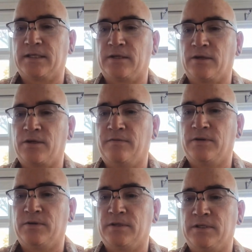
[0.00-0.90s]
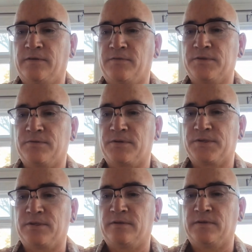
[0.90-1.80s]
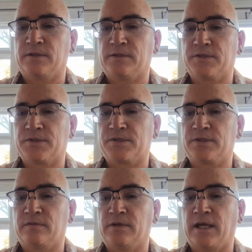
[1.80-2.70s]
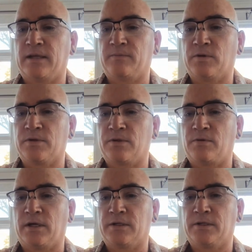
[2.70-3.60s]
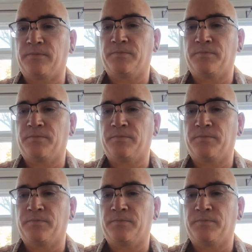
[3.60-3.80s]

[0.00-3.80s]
And are you feeling a difference with the silver? Does the silver add more to the water?